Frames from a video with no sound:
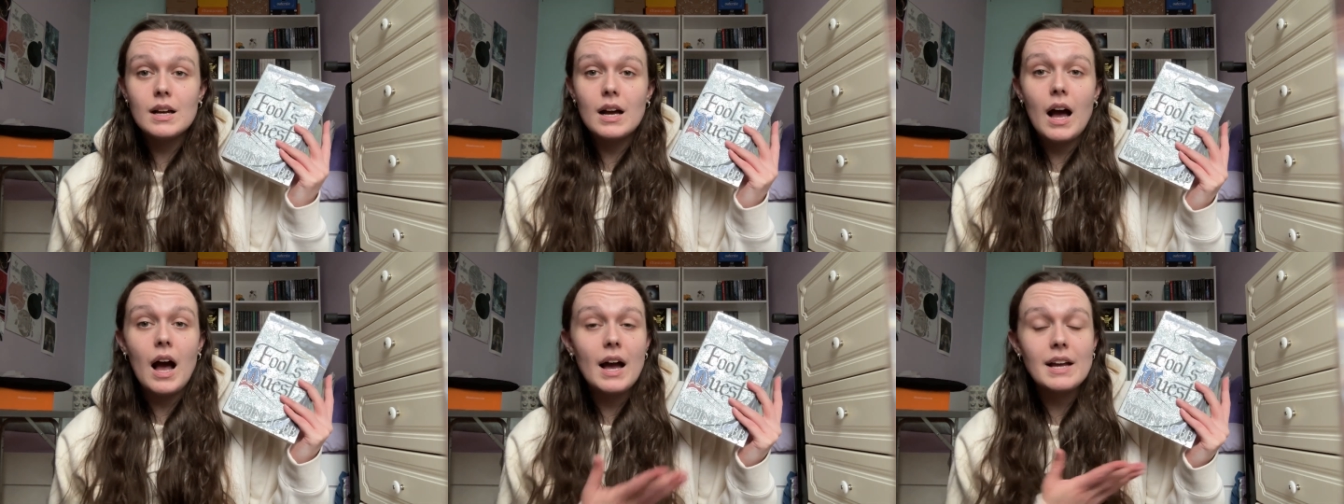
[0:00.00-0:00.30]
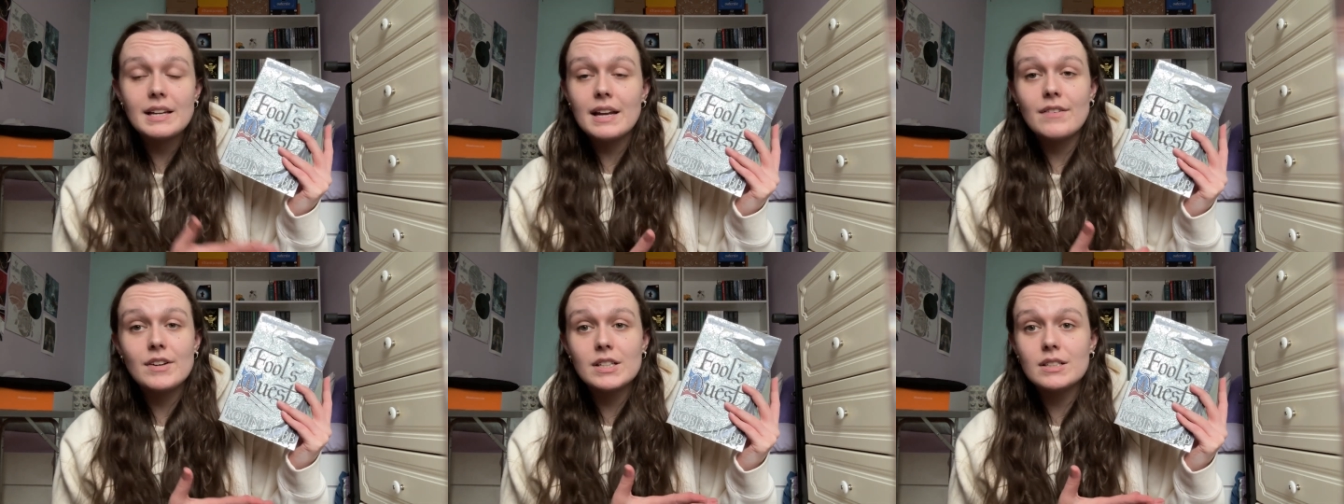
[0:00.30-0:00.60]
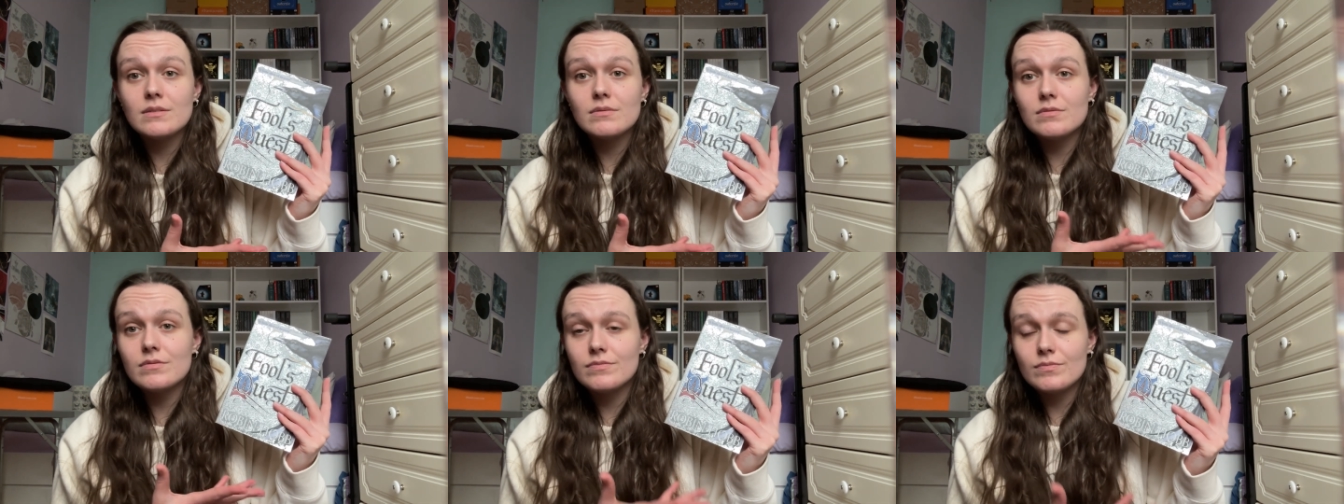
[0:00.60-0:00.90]
I
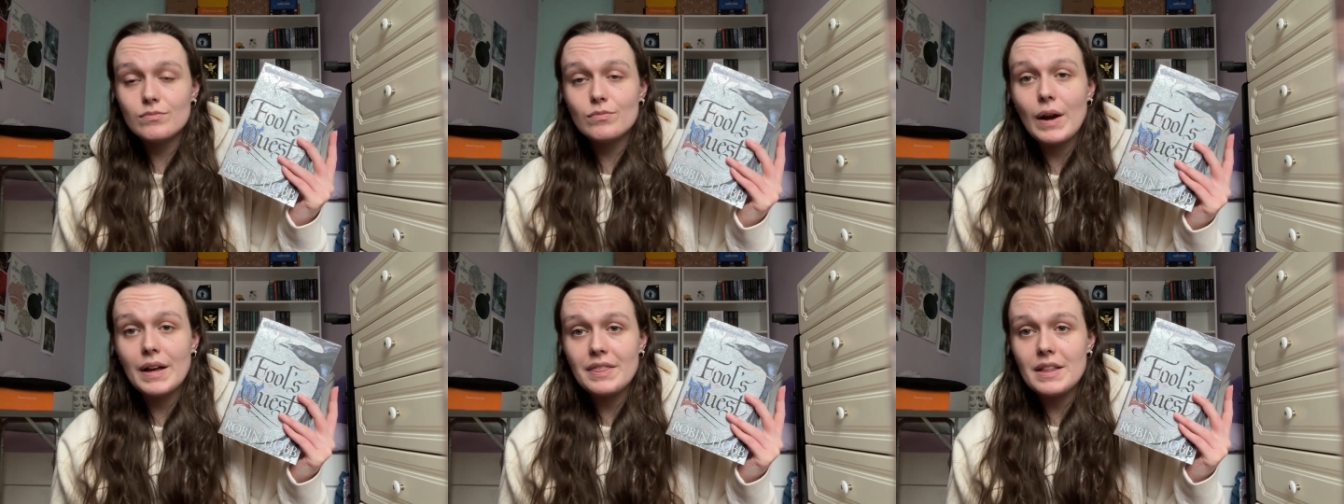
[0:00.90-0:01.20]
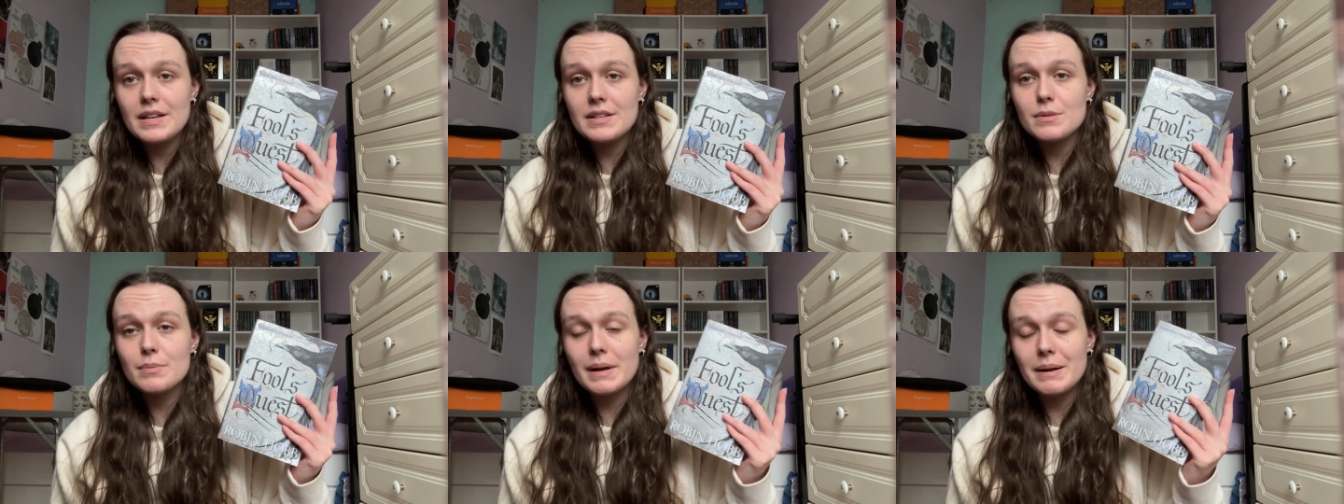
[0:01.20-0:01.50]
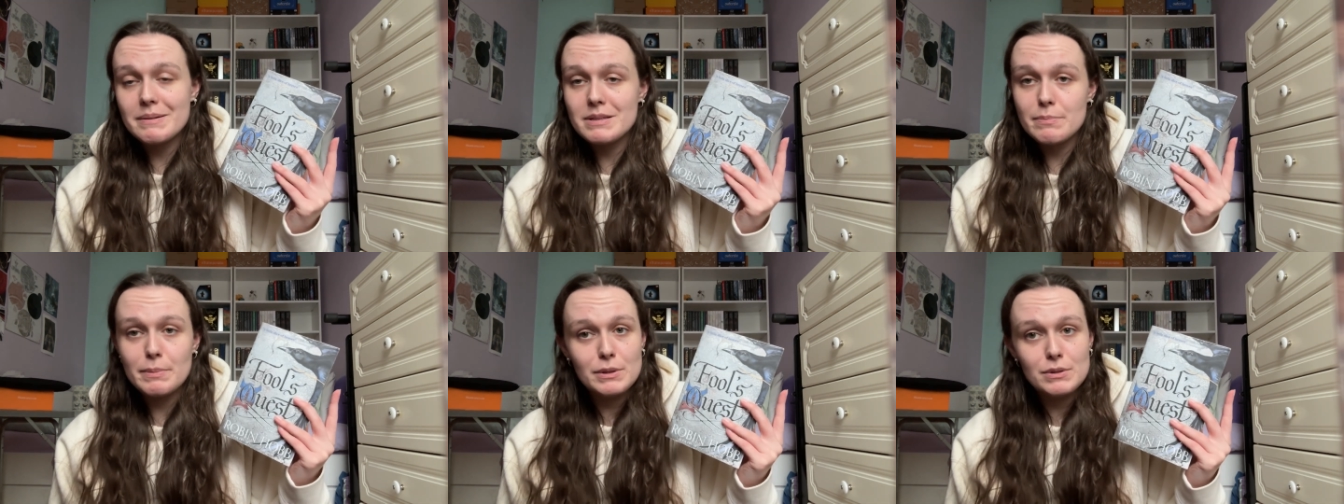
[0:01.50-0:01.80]
never read this when I
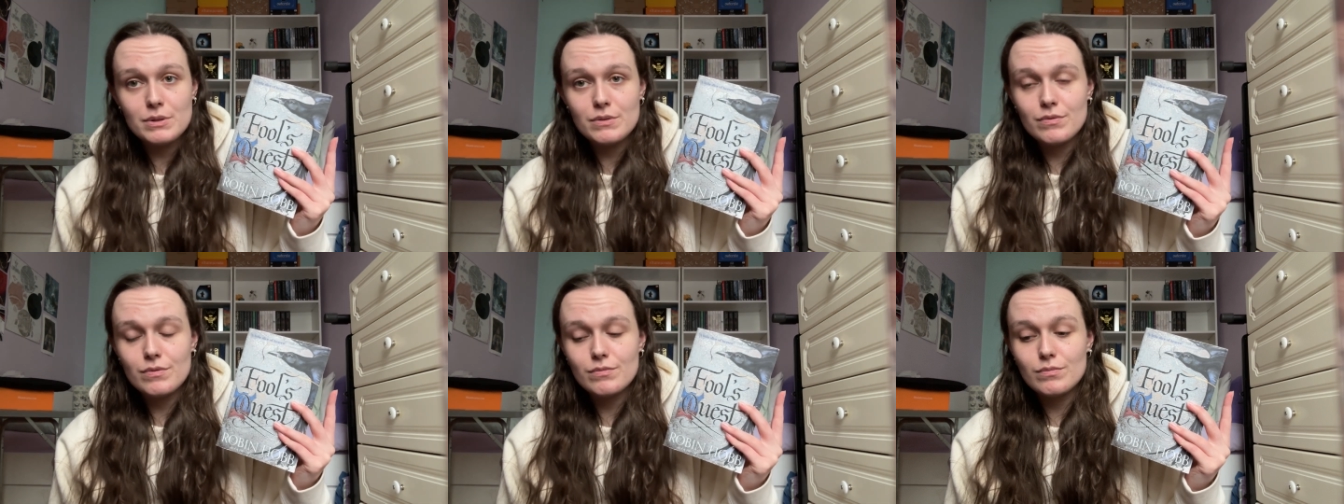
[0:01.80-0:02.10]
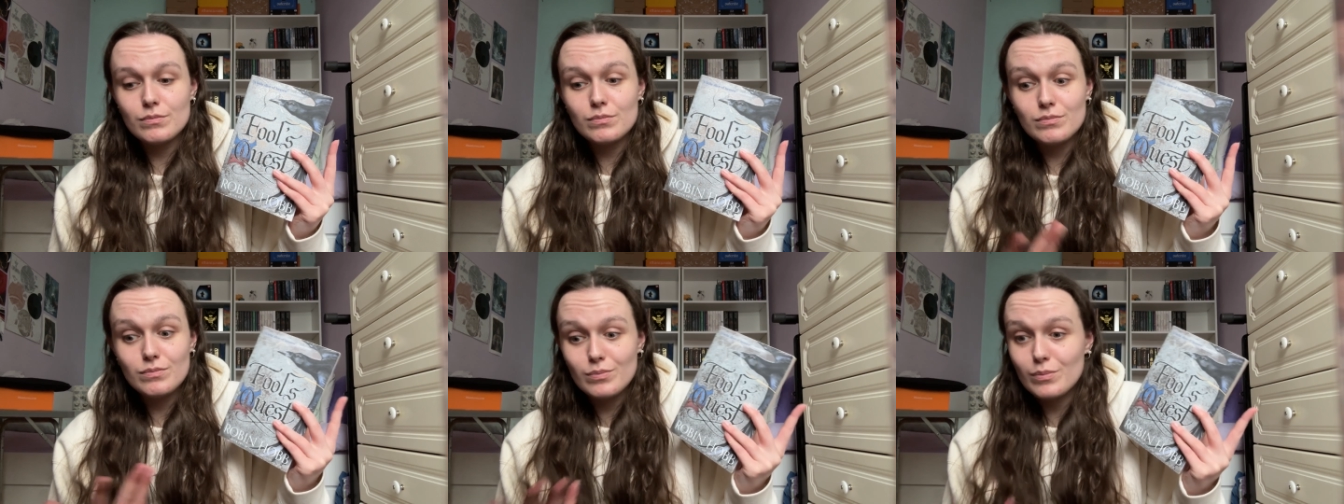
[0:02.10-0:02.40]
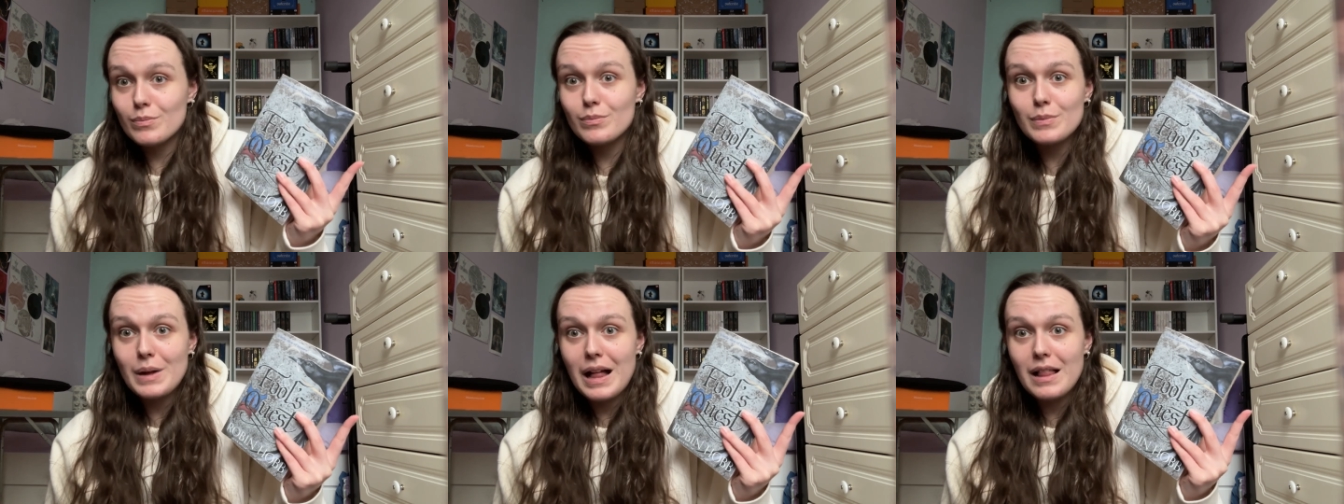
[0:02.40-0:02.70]
was supposed to,
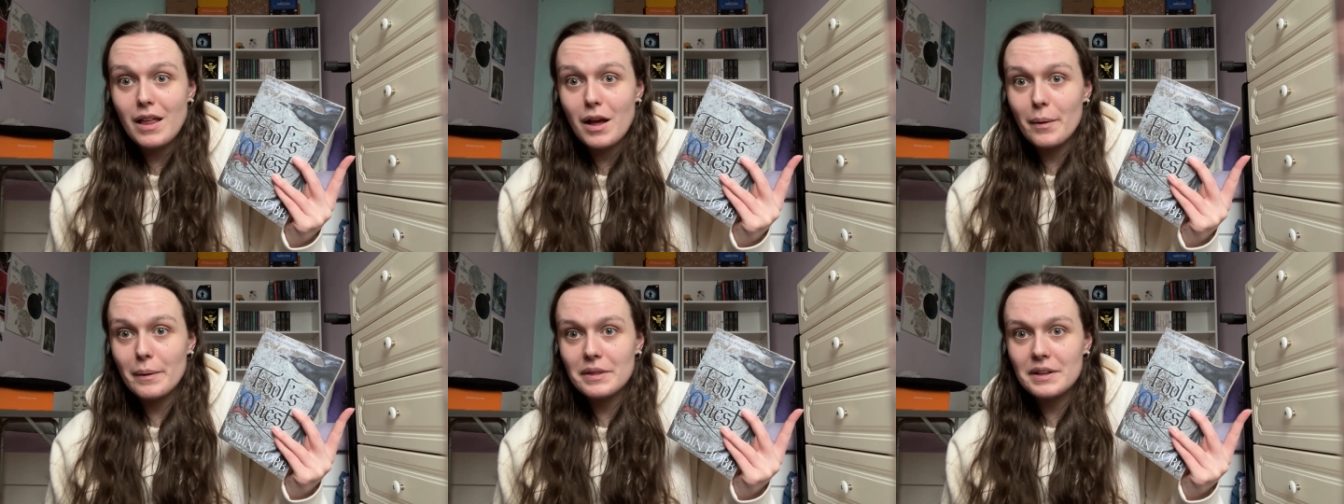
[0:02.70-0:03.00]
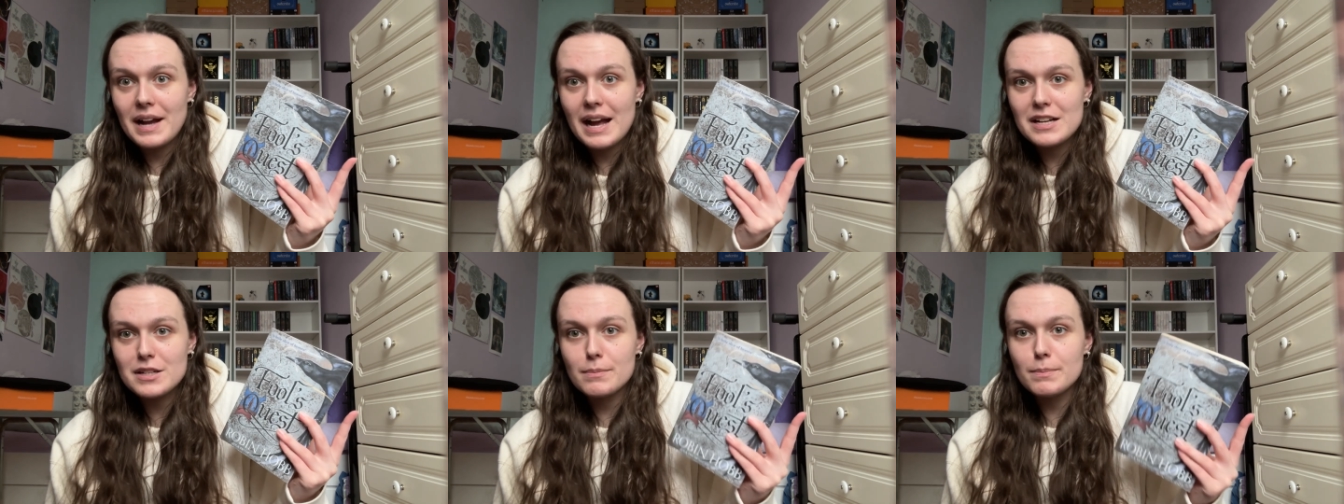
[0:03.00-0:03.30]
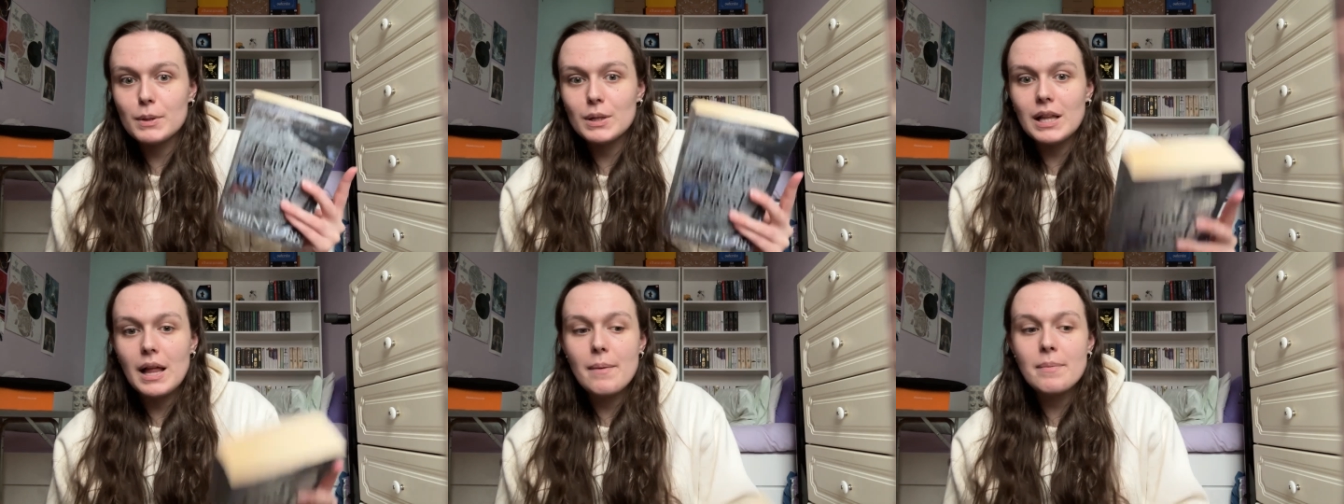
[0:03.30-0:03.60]
along with the Catch Up
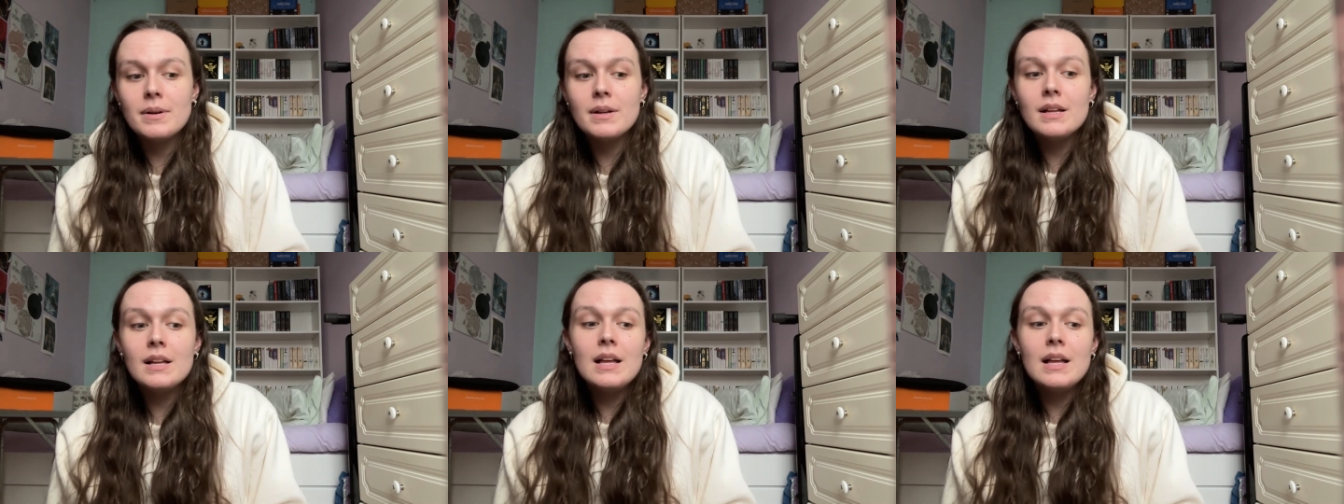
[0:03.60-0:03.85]
Book Club.